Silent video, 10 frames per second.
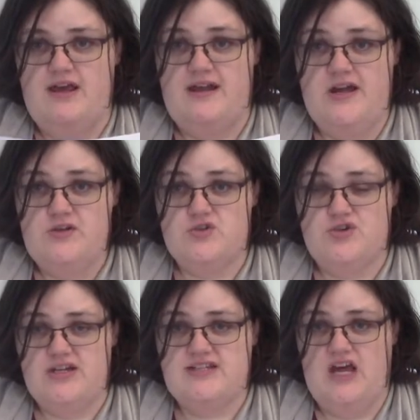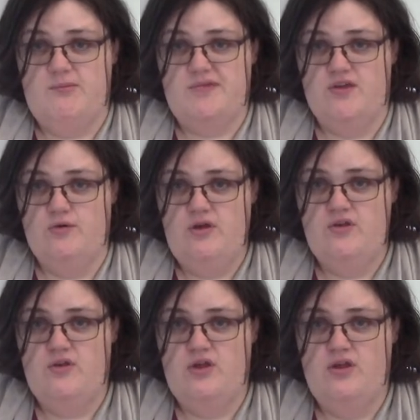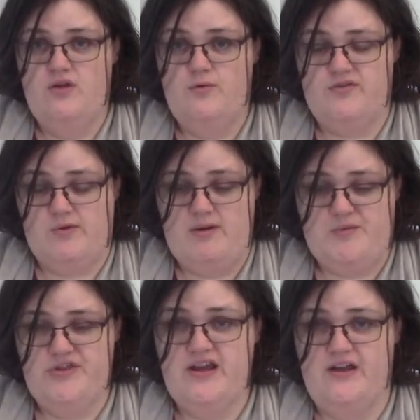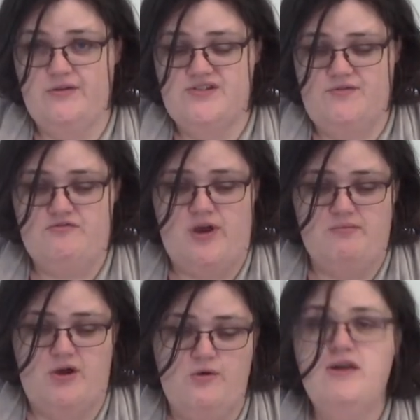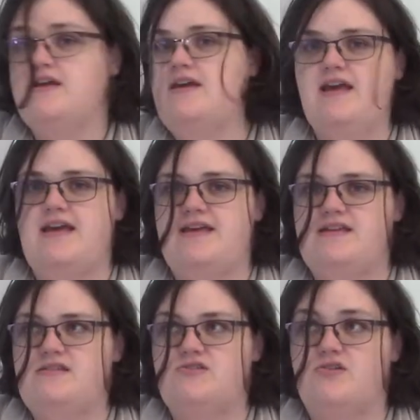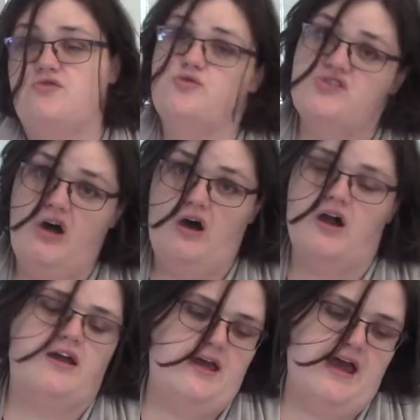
another trick to help you with remembering the colors of a rainbow is through song.